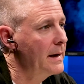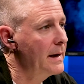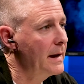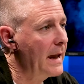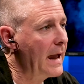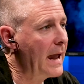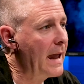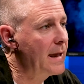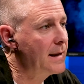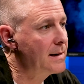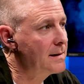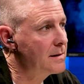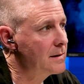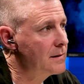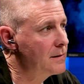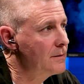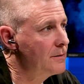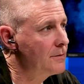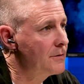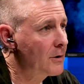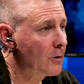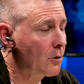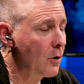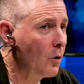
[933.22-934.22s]
And
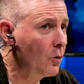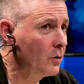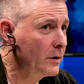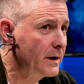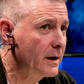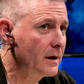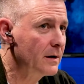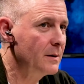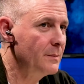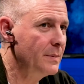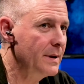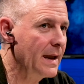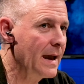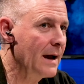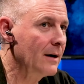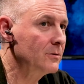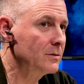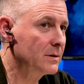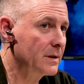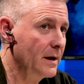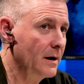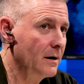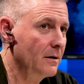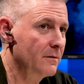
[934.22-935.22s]
they're only going to be
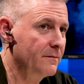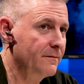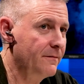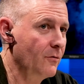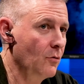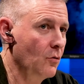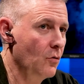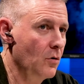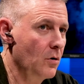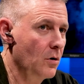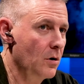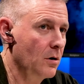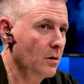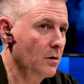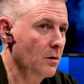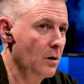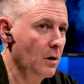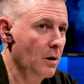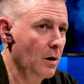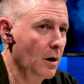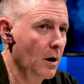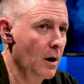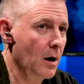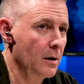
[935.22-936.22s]
out there for
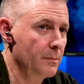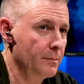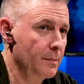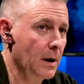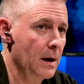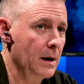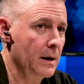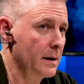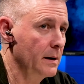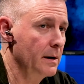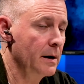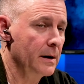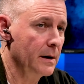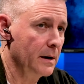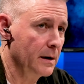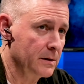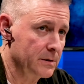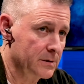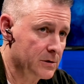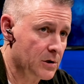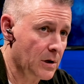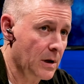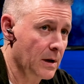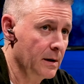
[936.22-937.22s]

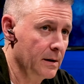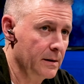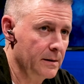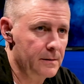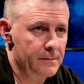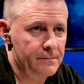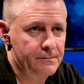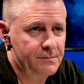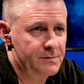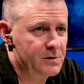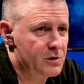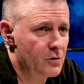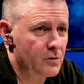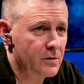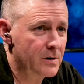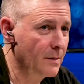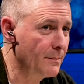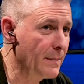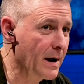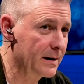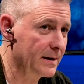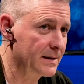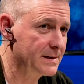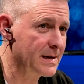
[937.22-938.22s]
a certain
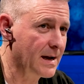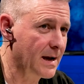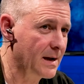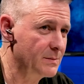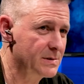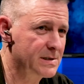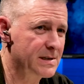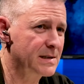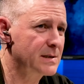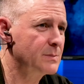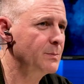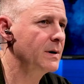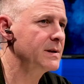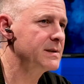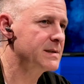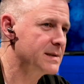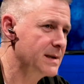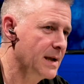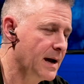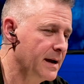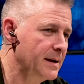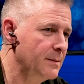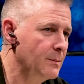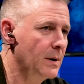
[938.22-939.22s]
amount of time, 6 months,
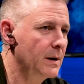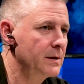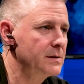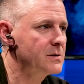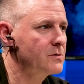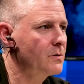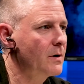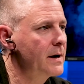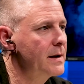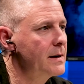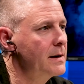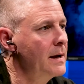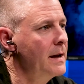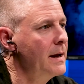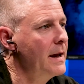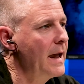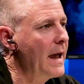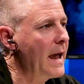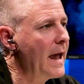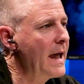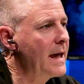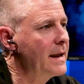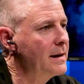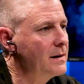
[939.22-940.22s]
9 months, right?
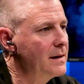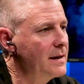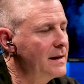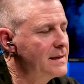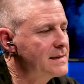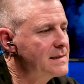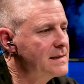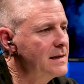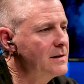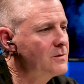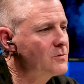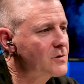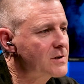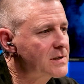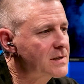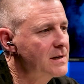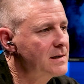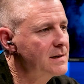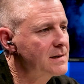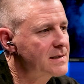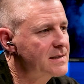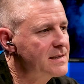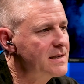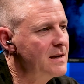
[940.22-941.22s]
And it's
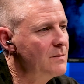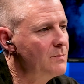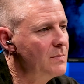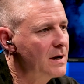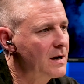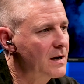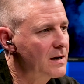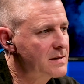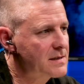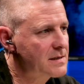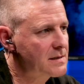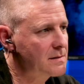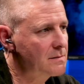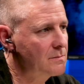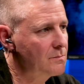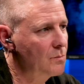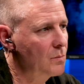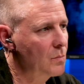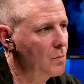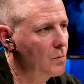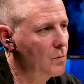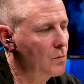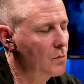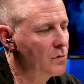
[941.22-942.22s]
interesting to see because
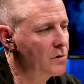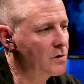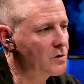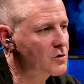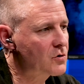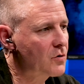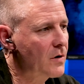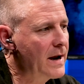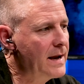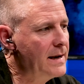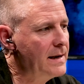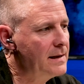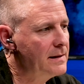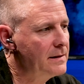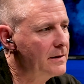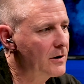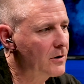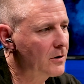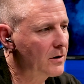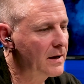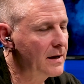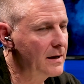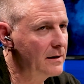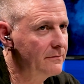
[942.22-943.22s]
the training
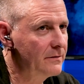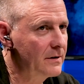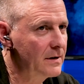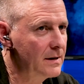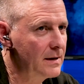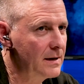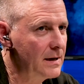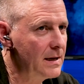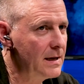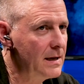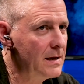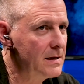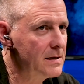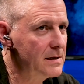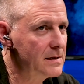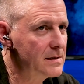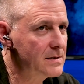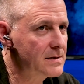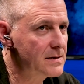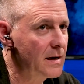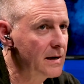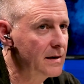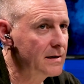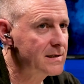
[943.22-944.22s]
they're given
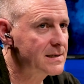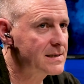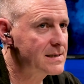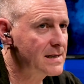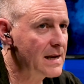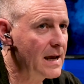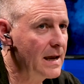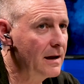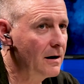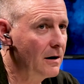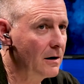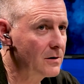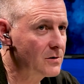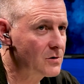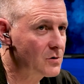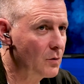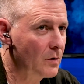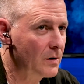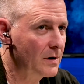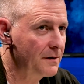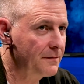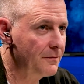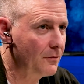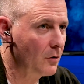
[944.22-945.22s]
is stay on
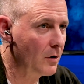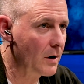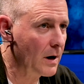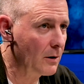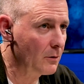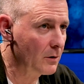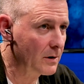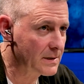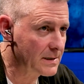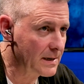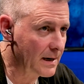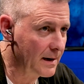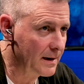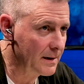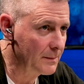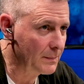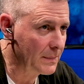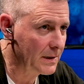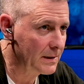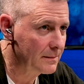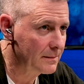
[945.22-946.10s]
24-hour time.